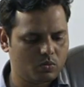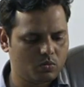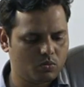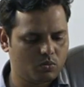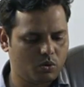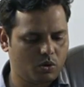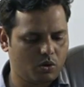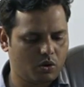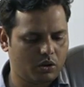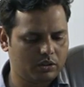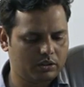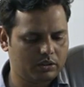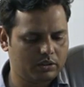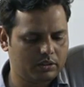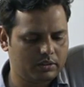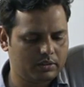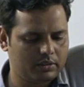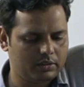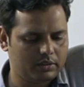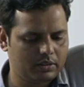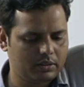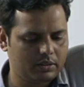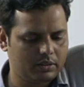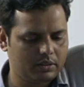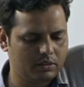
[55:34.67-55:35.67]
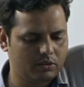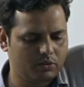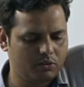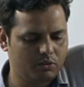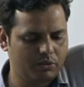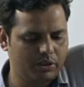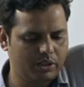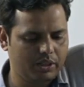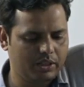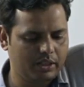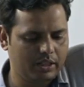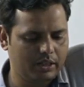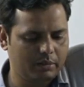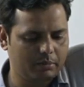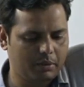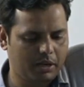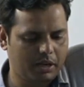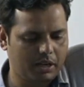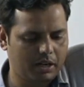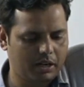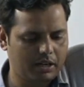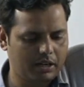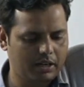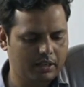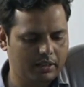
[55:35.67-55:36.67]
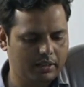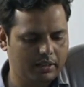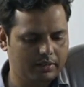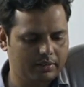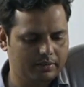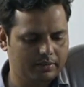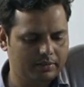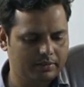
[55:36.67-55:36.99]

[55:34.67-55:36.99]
was wheat and barley,